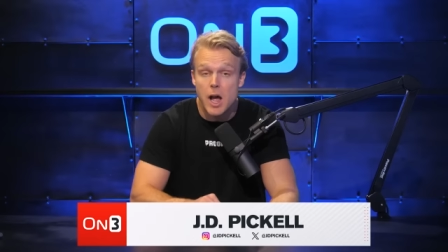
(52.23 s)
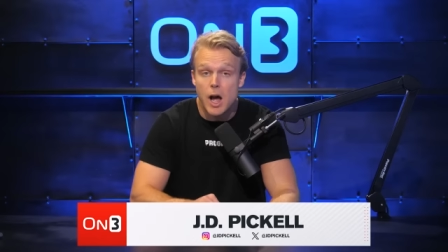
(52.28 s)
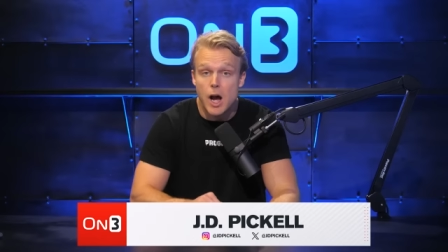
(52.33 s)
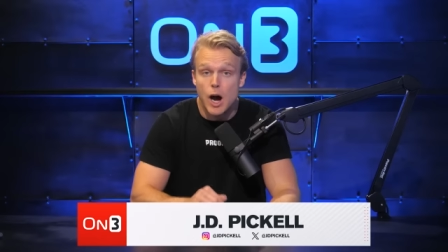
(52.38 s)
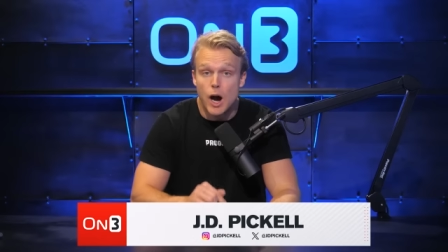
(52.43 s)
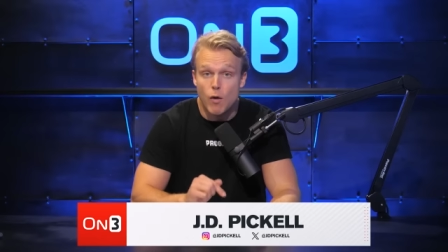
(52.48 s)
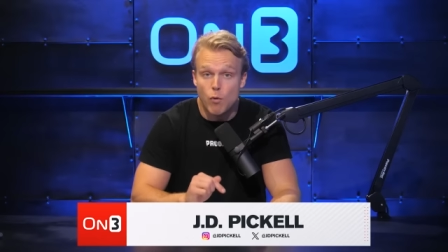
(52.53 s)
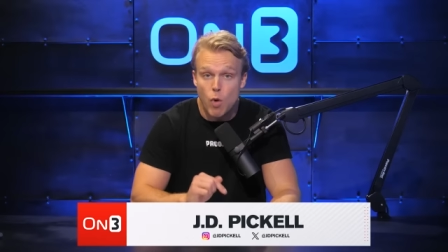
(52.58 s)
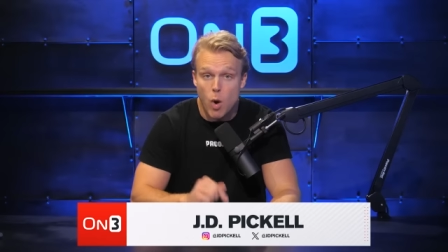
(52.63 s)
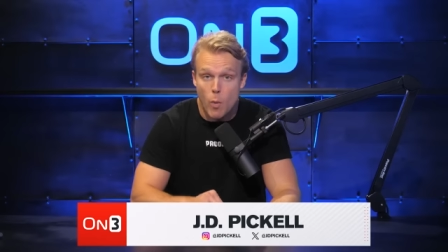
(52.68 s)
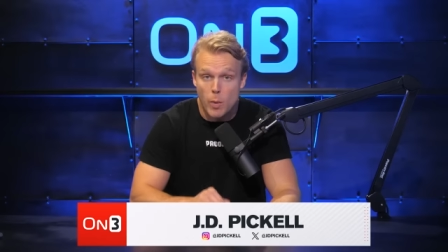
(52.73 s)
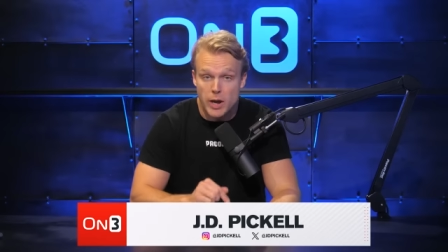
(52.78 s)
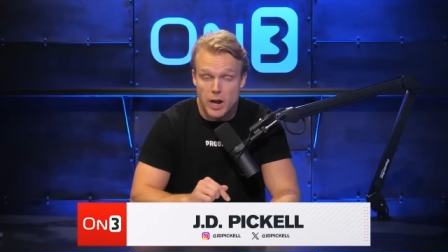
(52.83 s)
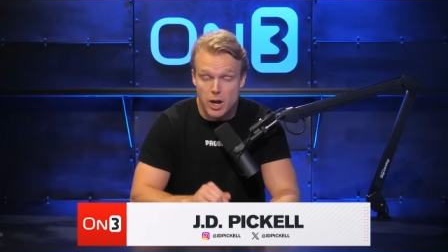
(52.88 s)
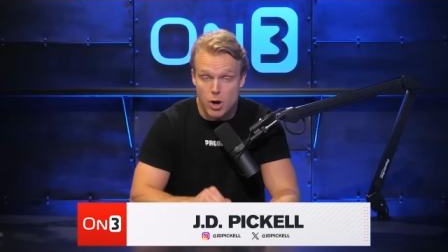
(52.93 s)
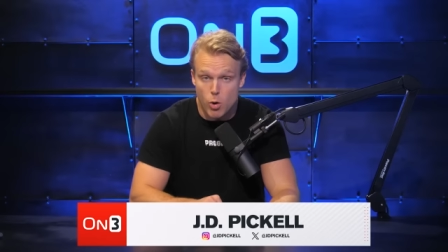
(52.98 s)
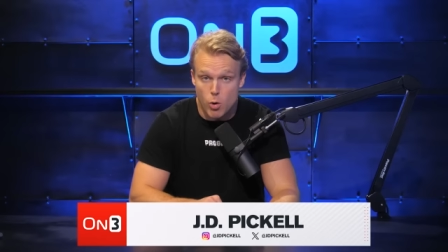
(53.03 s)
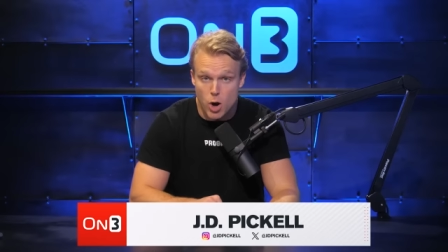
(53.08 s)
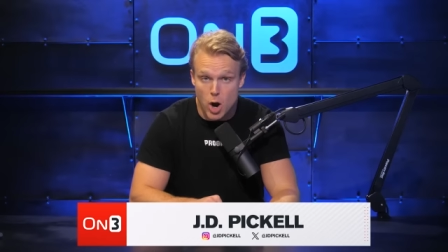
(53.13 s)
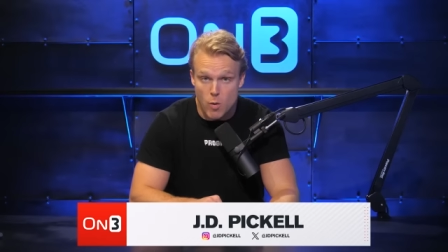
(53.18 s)
of what we got
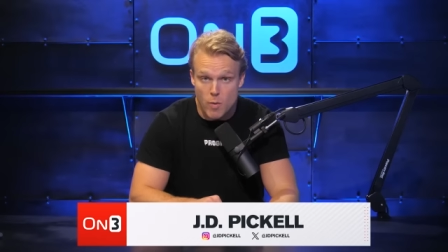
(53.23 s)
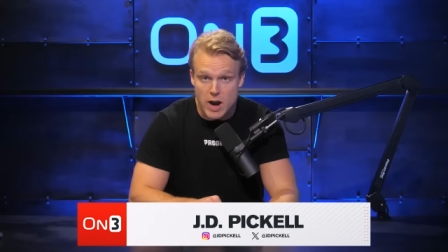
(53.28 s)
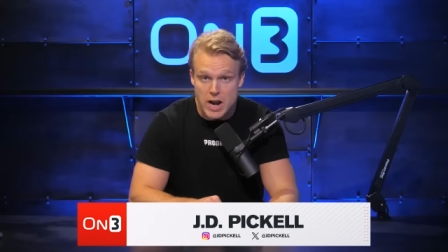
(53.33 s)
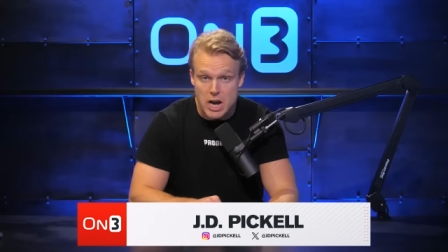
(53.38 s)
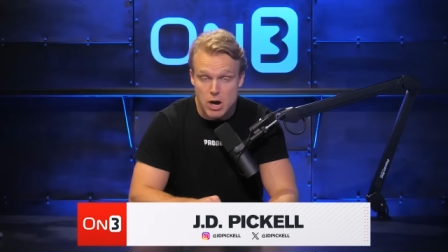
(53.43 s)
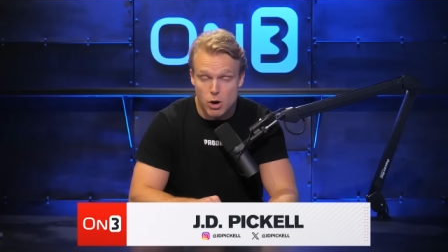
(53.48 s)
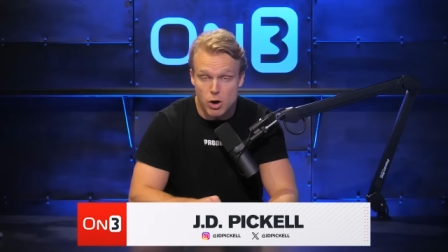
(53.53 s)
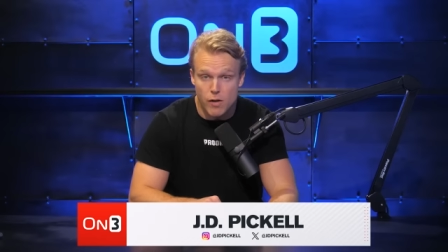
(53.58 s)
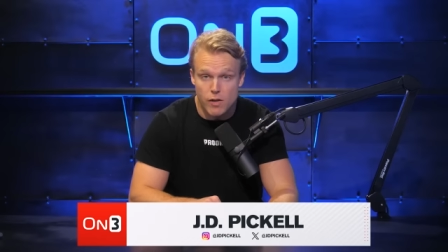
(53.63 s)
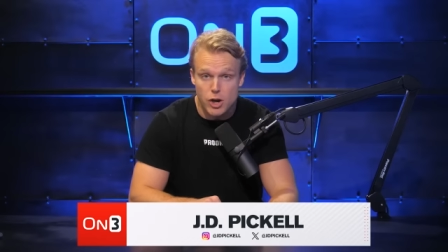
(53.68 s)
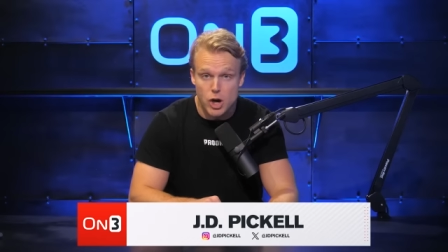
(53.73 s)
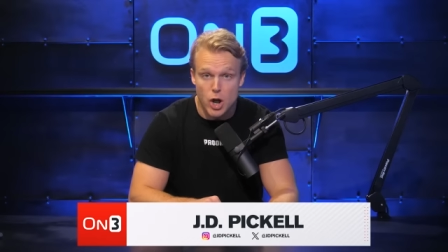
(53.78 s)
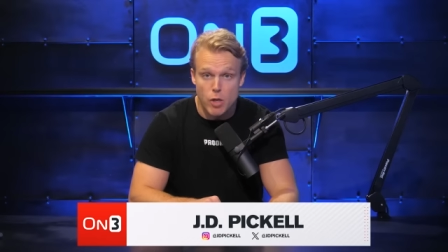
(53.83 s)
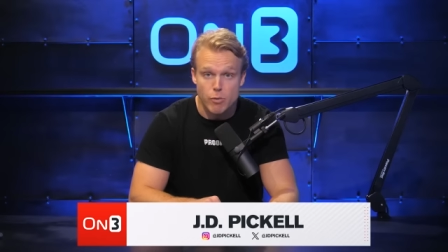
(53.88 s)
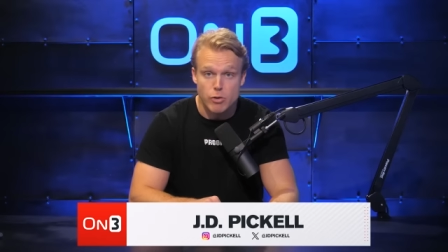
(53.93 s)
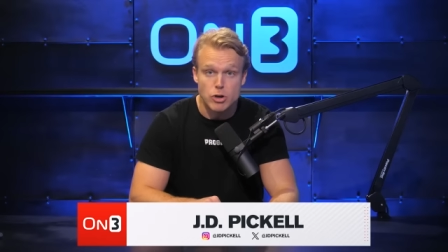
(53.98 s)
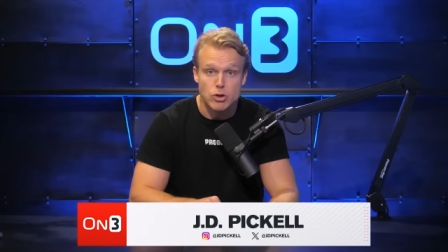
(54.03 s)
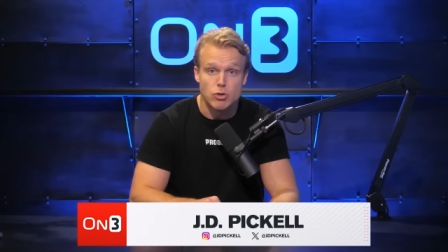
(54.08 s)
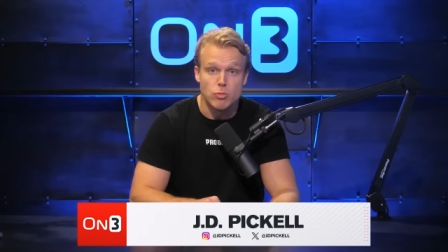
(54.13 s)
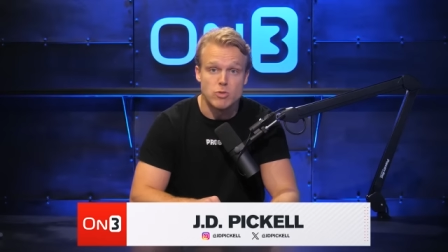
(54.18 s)
going on right here on the On
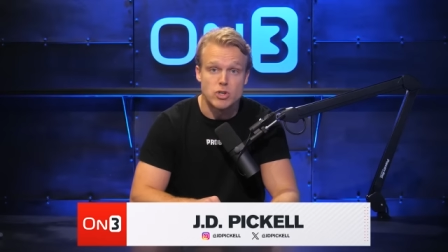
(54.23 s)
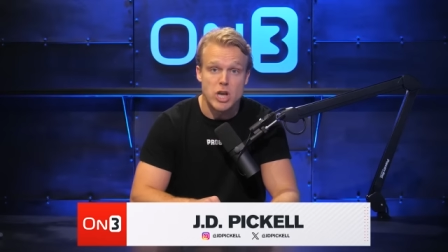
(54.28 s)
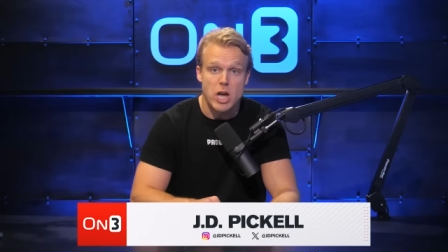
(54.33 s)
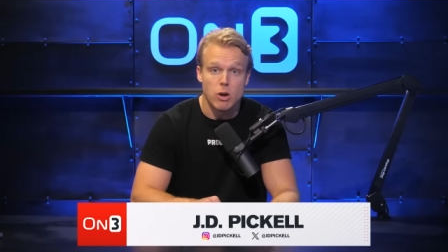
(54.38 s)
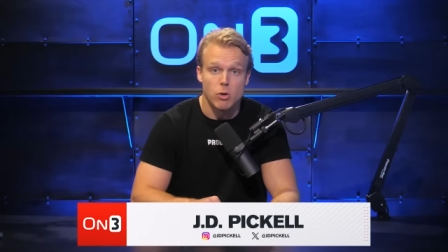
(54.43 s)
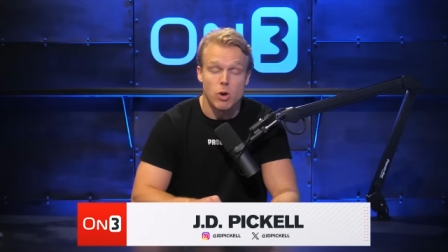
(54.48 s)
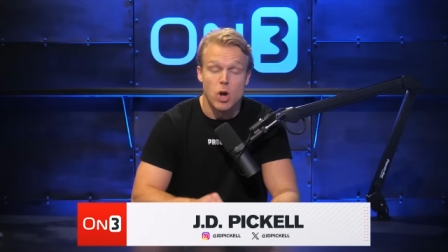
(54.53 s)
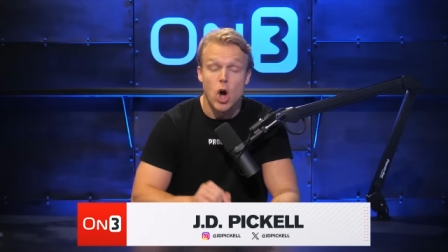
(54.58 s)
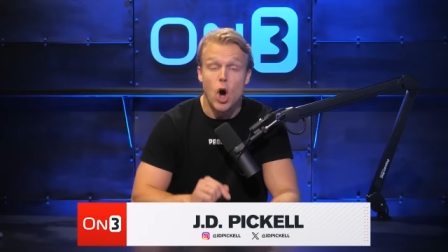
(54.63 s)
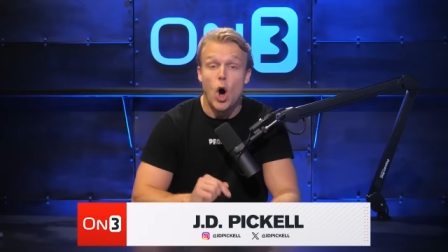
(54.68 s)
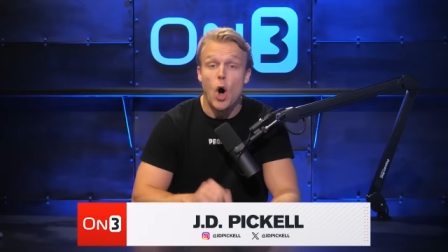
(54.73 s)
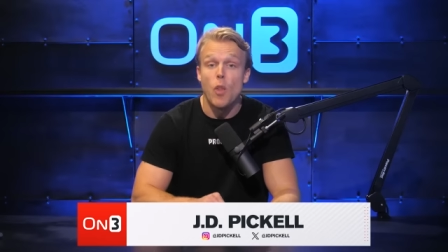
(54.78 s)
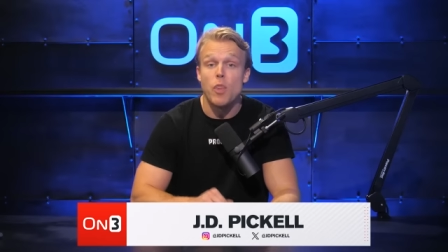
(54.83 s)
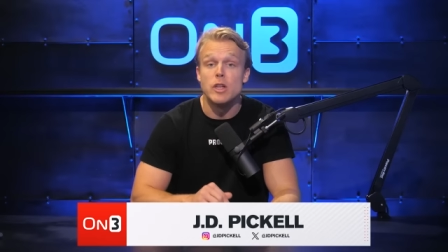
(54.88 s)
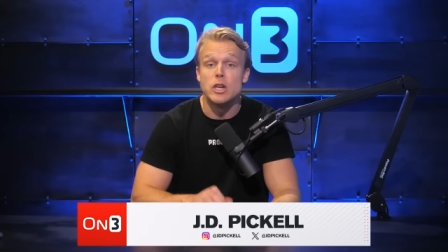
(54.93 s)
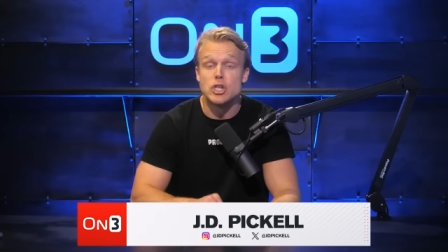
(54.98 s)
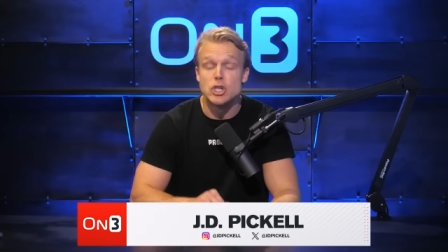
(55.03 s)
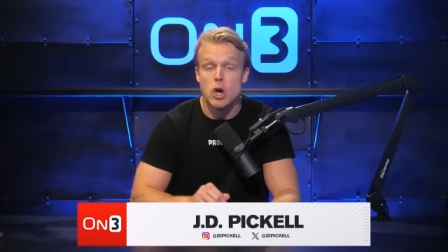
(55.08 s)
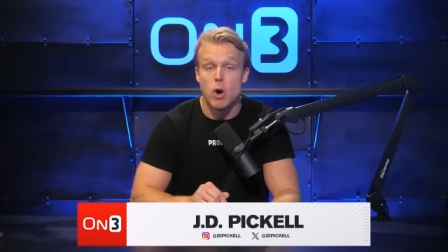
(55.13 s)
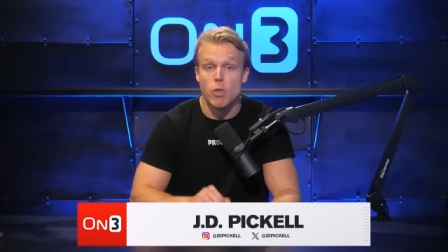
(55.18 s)
three YouTube channel on this
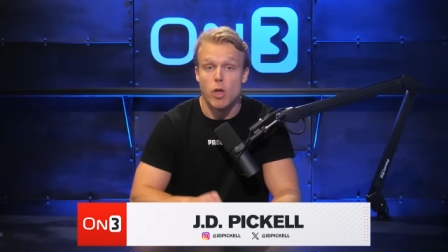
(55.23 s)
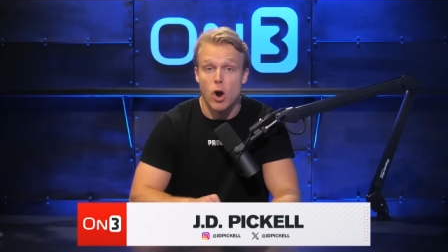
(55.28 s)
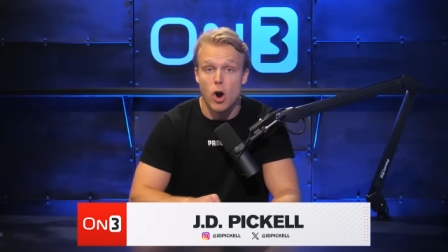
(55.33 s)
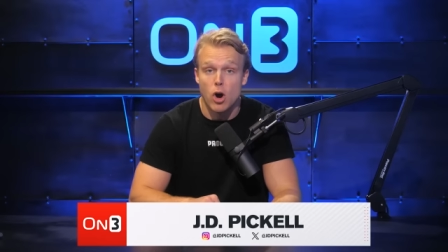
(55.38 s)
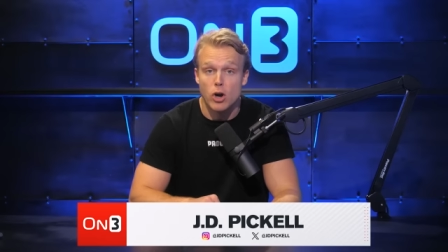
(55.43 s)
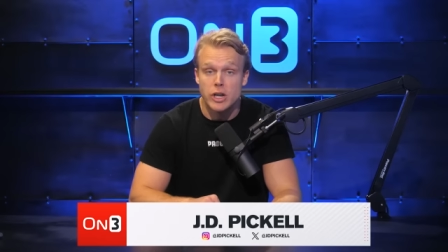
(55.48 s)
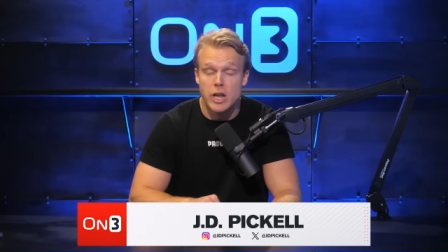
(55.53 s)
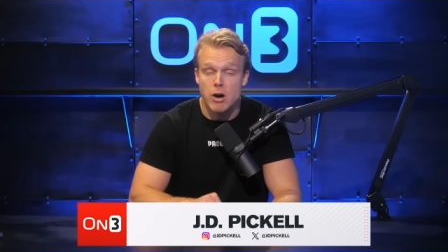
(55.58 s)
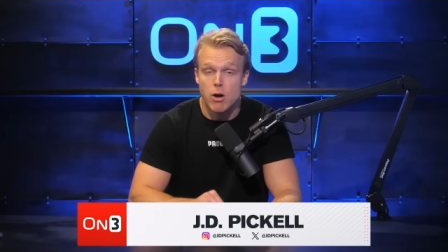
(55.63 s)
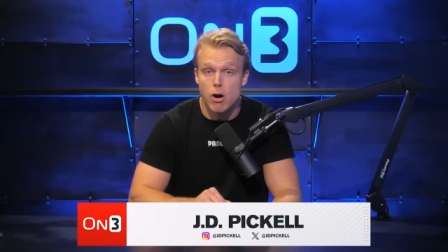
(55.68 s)
show, The Hard Count.